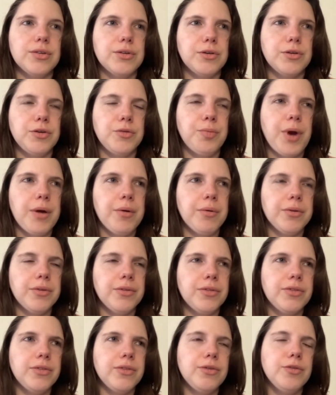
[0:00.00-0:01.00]
you probably
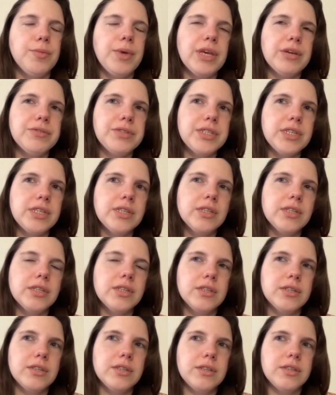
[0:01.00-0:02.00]
you may have seen
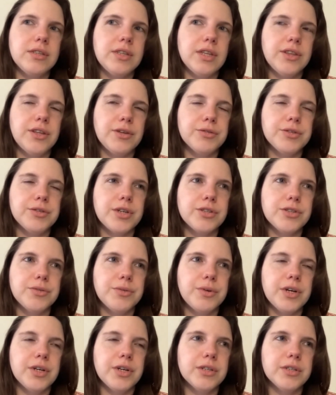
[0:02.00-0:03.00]
the that there was also
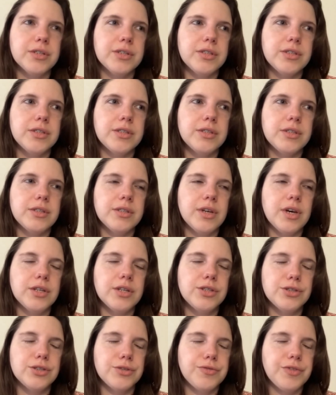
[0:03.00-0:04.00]
a a
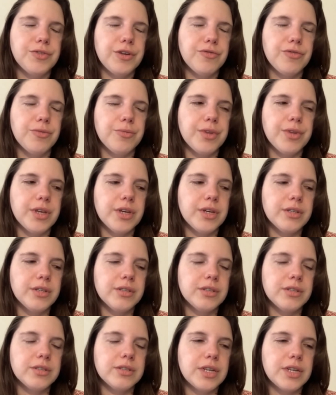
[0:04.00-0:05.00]
survey from the
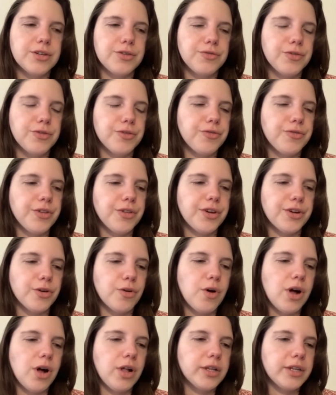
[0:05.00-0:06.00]
Center for Free Thought
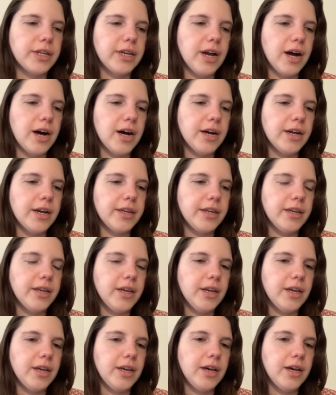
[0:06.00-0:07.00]
Equality on
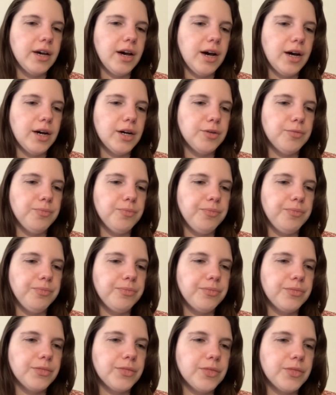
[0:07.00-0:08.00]
um,
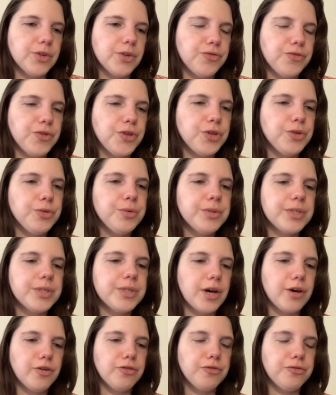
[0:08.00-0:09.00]
the views
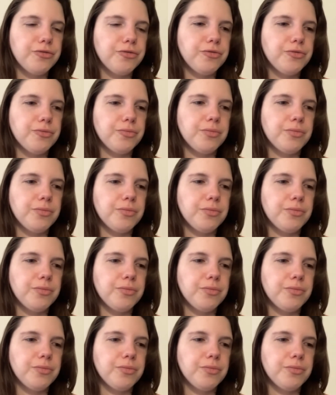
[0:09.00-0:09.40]
of